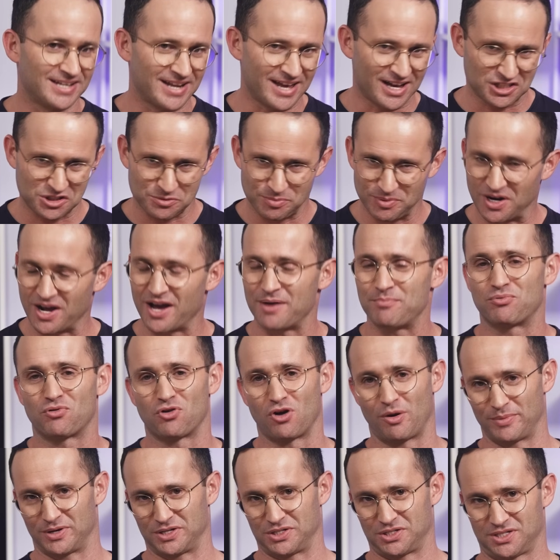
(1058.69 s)
announcement, I
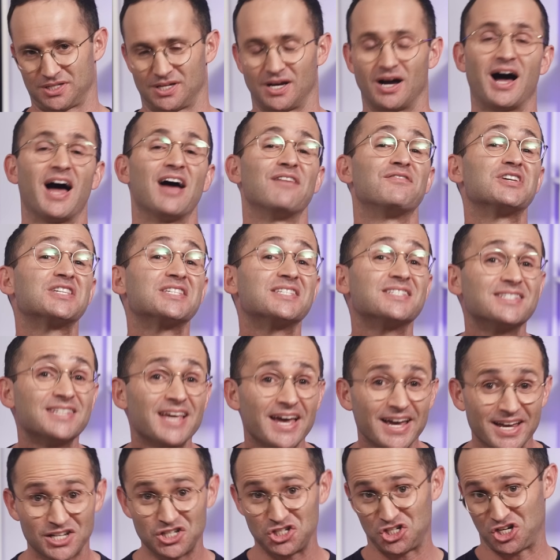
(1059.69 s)
promise. I have a
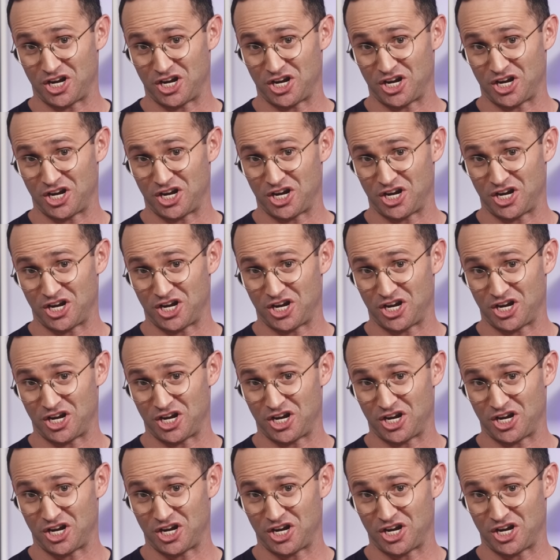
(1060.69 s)
second